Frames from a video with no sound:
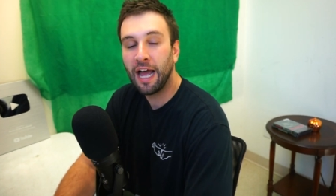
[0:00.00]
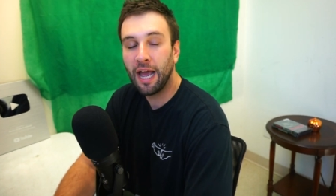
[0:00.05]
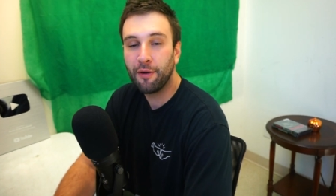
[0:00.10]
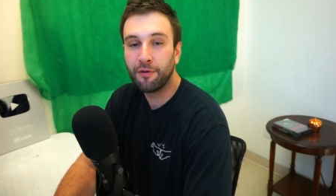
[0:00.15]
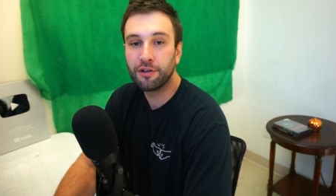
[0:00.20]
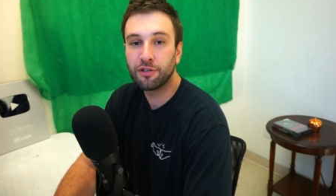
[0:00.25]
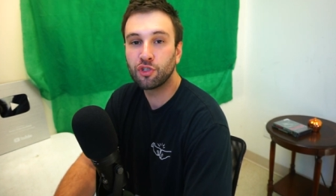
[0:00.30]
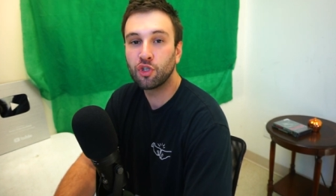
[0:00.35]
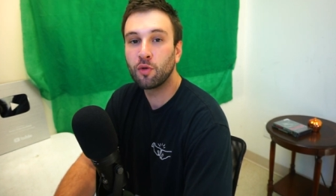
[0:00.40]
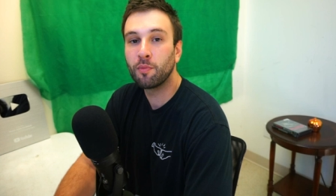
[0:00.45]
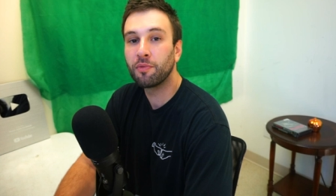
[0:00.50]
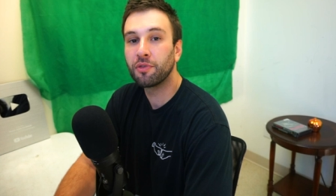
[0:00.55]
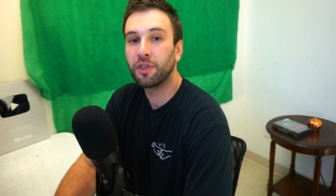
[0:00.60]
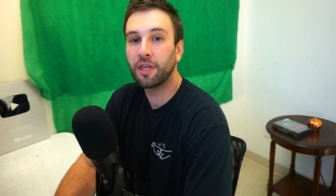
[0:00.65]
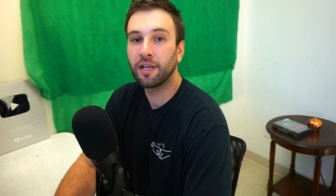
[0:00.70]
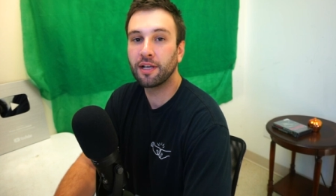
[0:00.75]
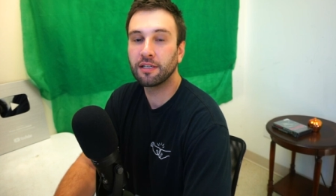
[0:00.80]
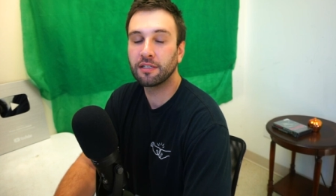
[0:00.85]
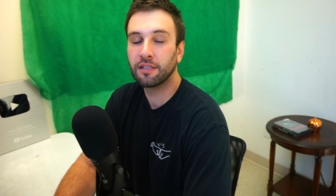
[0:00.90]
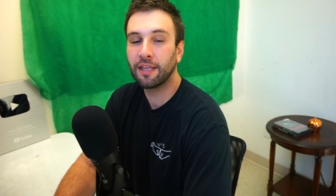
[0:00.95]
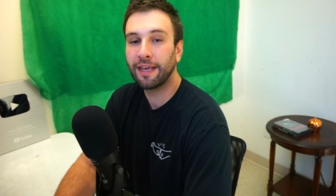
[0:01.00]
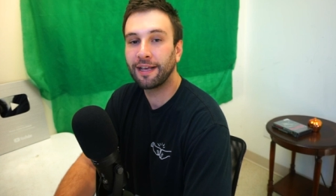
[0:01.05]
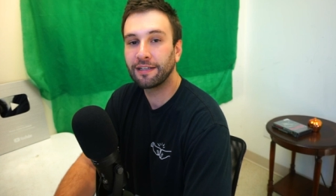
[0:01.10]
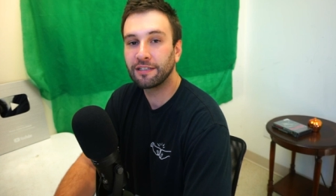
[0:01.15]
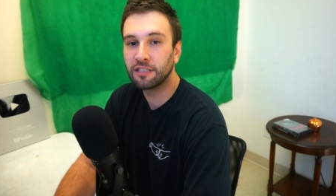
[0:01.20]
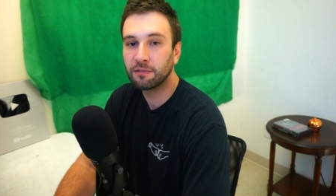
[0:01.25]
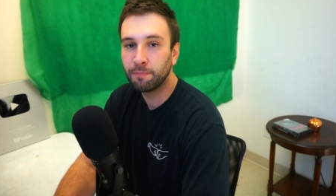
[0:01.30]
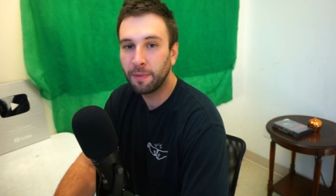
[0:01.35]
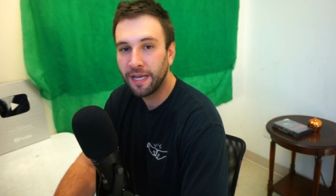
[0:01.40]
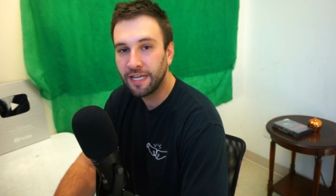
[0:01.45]
I would assume, things like
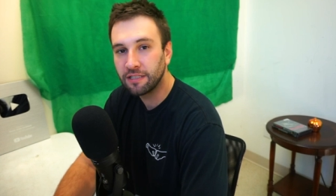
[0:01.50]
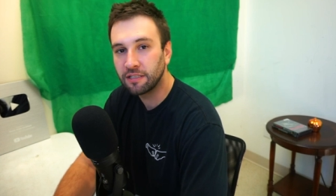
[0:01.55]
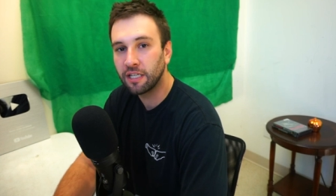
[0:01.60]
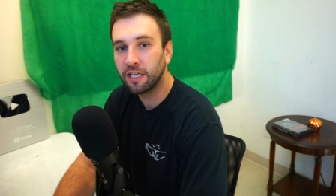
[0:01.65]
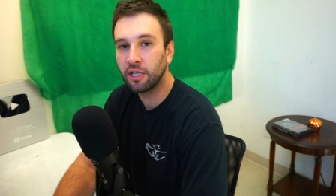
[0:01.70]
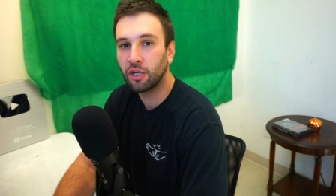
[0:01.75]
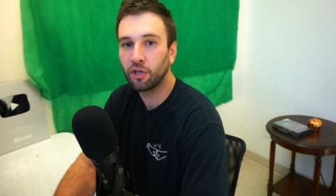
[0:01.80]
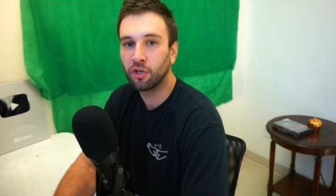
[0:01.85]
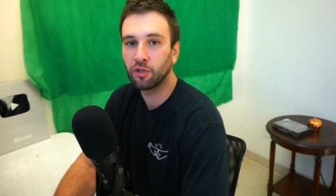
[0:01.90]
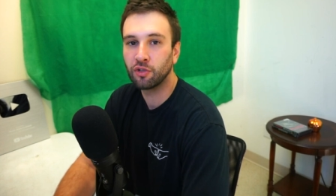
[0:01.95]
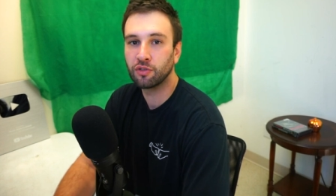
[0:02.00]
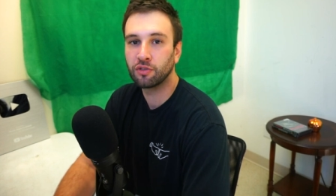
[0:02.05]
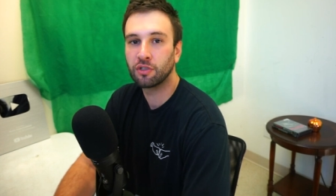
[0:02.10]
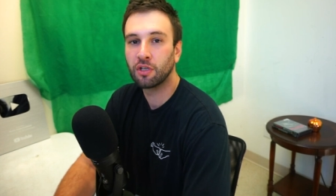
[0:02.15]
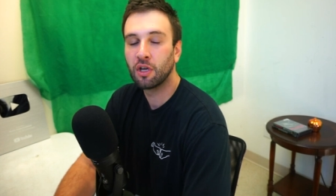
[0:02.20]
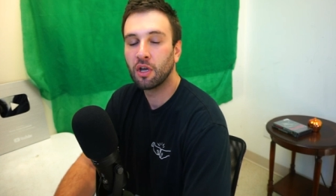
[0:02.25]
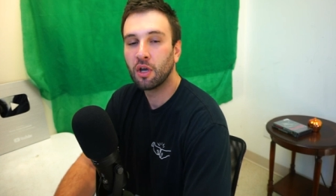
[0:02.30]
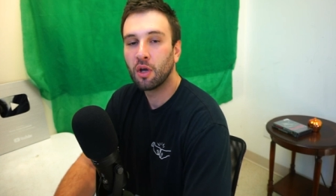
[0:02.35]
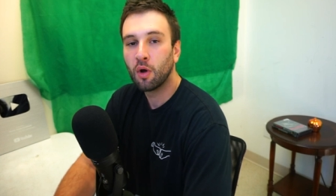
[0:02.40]
space heaters